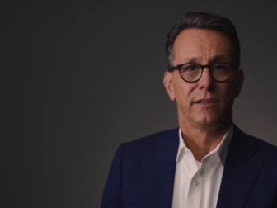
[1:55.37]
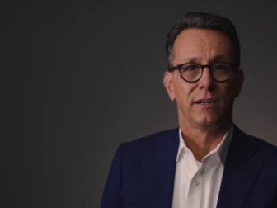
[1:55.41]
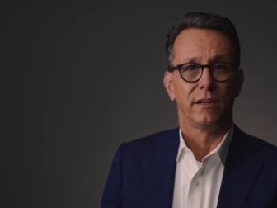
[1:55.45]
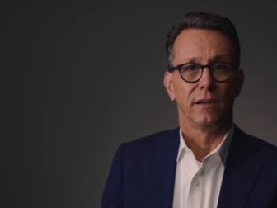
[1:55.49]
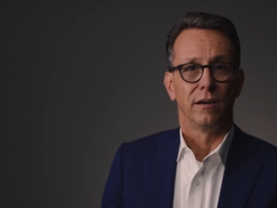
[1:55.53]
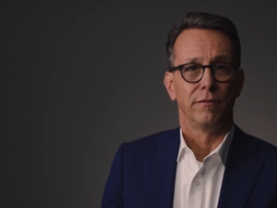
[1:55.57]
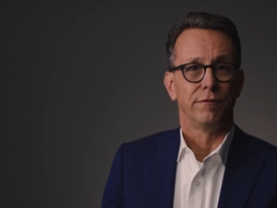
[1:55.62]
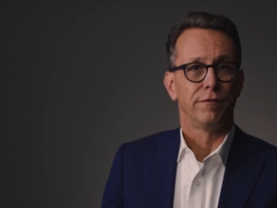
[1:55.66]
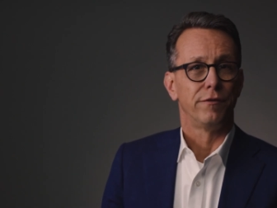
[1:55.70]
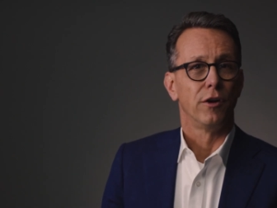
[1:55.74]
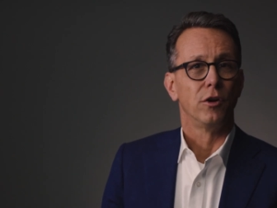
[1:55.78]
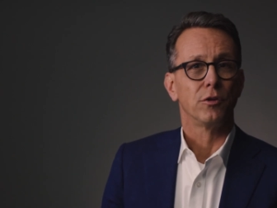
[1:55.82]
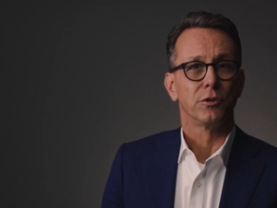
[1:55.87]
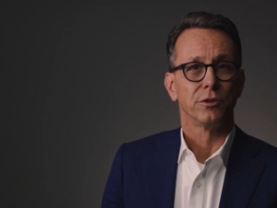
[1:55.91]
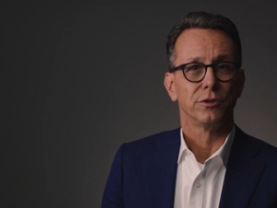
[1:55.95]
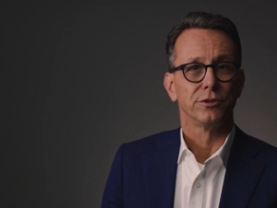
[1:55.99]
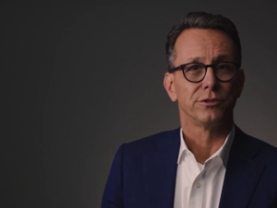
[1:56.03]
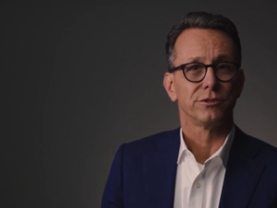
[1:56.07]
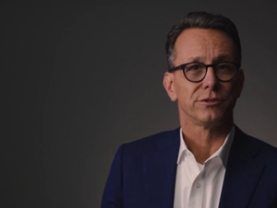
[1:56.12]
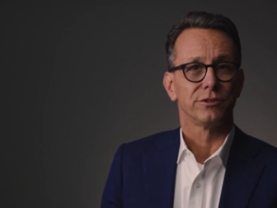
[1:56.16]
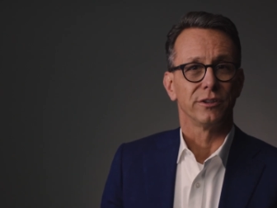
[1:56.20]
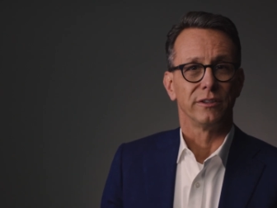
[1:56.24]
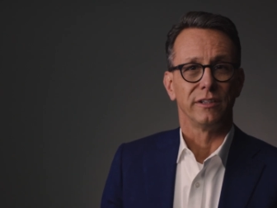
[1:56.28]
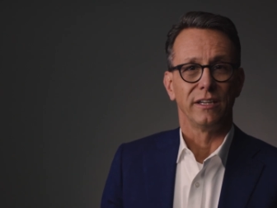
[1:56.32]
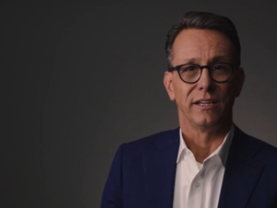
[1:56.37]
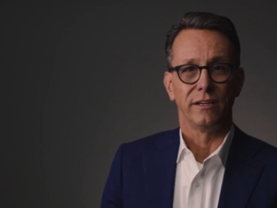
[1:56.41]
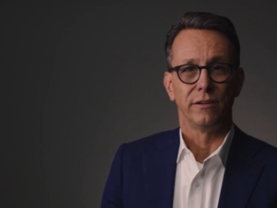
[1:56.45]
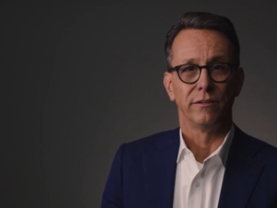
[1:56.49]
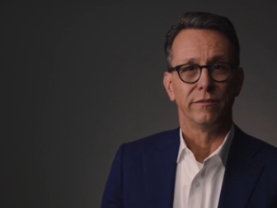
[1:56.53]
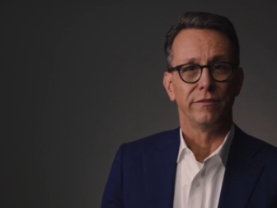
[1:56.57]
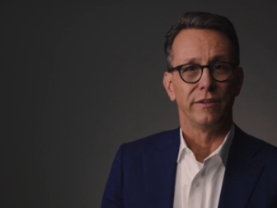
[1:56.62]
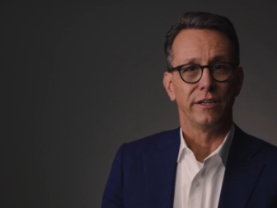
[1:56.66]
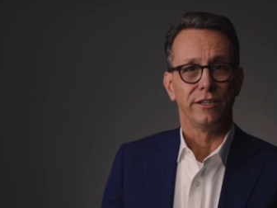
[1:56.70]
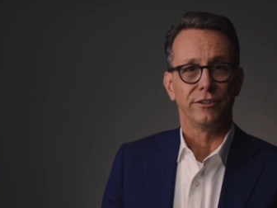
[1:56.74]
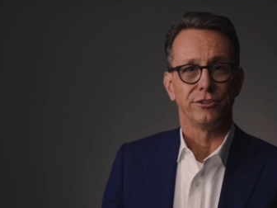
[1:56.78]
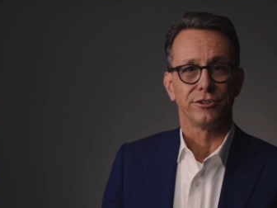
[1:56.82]
a focus on
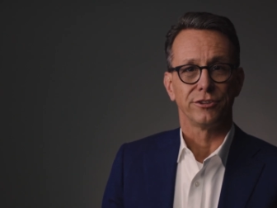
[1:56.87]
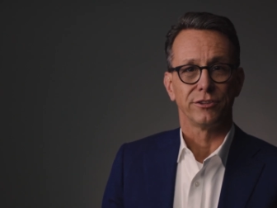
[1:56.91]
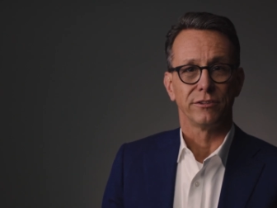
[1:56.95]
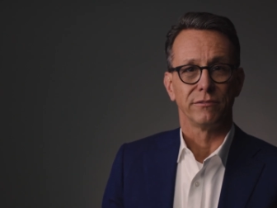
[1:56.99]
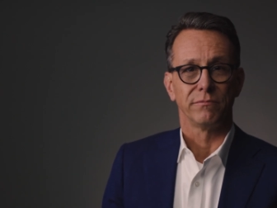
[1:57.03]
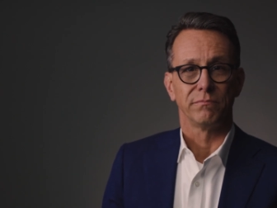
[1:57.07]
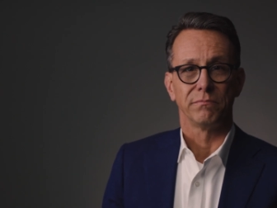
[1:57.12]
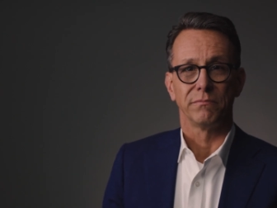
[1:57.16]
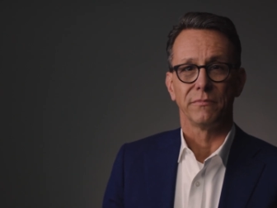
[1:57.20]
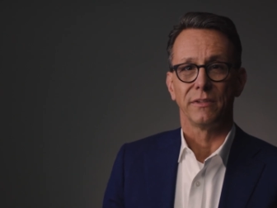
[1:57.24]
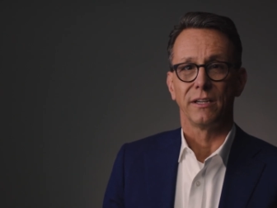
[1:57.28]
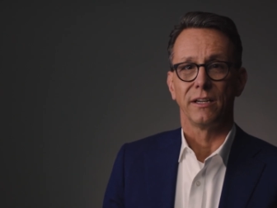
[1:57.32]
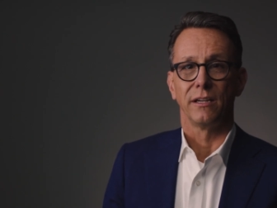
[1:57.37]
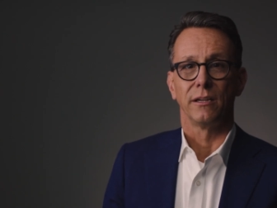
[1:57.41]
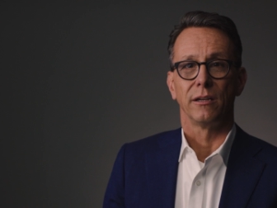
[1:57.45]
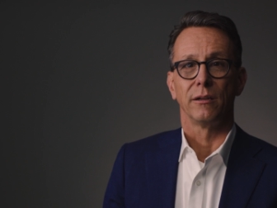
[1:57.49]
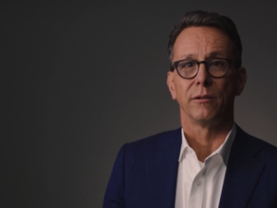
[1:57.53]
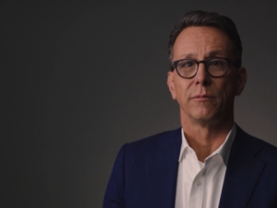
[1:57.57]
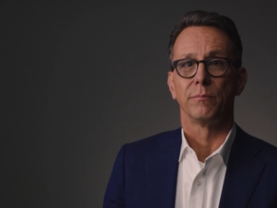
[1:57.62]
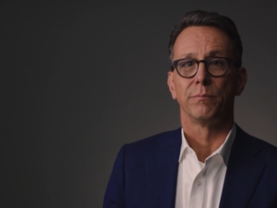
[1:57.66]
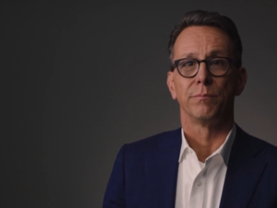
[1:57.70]
innovation and